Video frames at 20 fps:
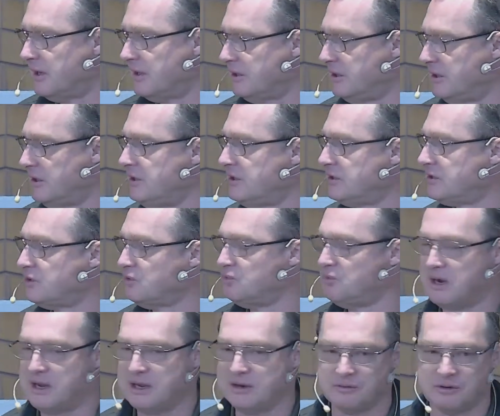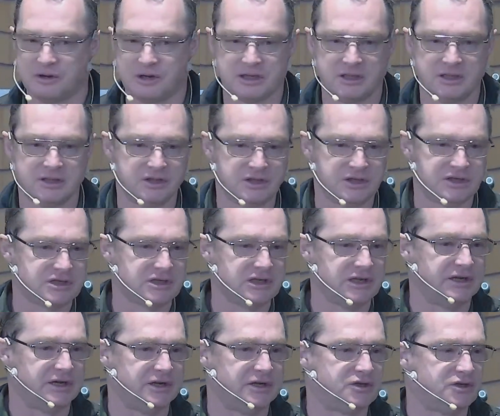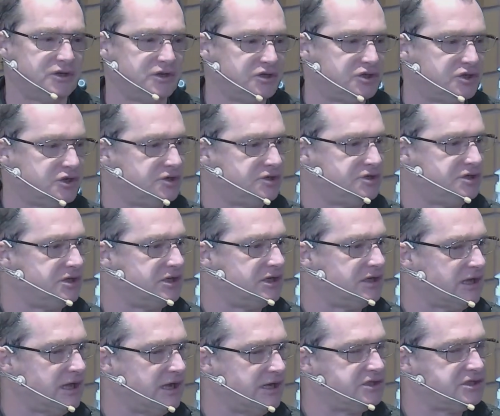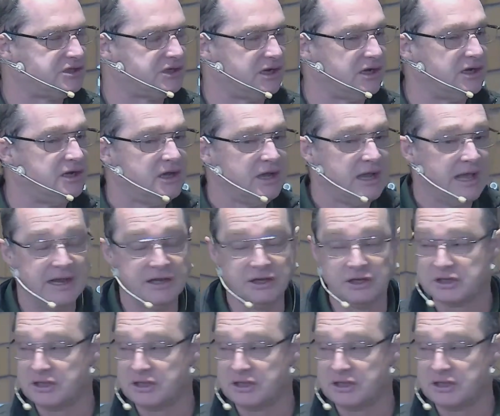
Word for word: that he is the one writing this letter to the churches in Galatia.